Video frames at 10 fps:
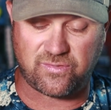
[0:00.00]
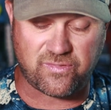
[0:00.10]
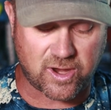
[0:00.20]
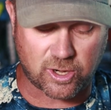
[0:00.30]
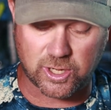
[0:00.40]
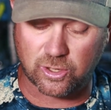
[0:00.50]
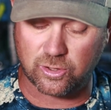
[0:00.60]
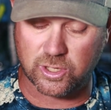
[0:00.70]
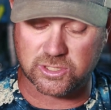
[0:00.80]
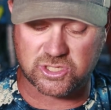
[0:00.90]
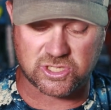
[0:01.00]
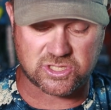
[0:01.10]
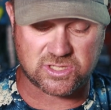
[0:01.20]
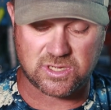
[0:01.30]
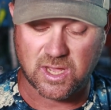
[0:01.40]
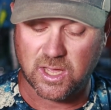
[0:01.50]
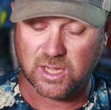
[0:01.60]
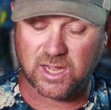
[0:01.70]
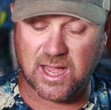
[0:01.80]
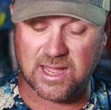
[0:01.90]
very good.
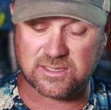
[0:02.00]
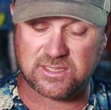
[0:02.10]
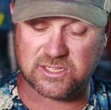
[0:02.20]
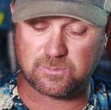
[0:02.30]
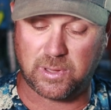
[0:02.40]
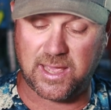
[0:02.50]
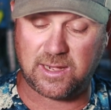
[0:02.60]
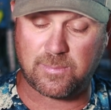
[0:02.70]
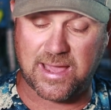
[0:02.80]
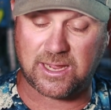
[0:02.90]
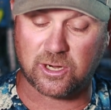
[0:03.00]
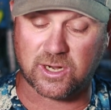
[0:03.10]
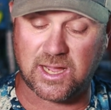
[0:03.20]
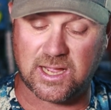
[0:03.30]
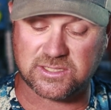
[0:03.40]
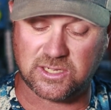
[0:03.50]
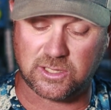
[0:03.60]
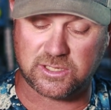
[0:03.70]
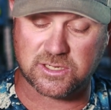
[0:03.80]
This blade back here constantly